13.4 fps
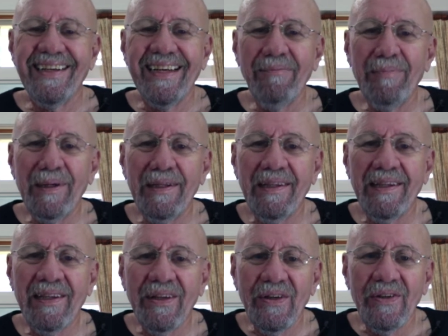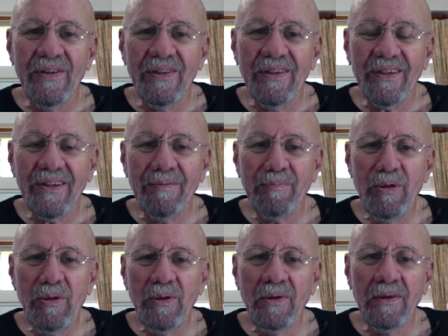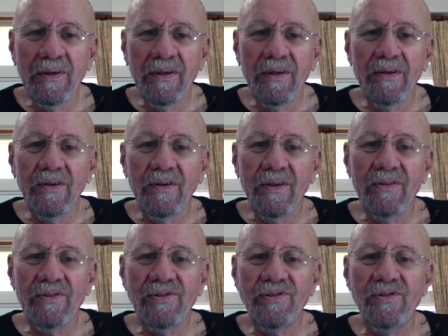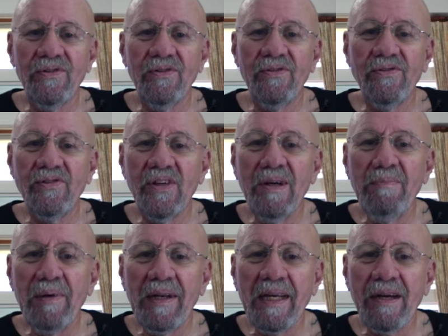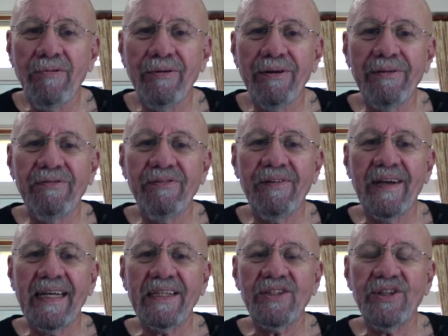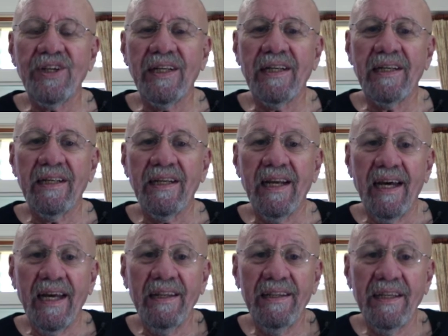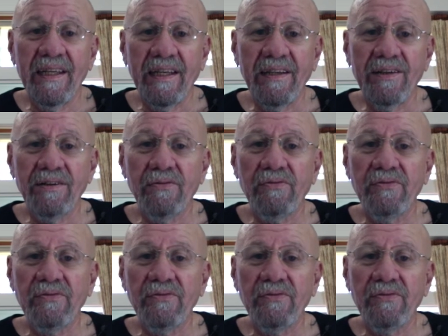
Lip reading: I mean, the computer is simply a reflection, I think, of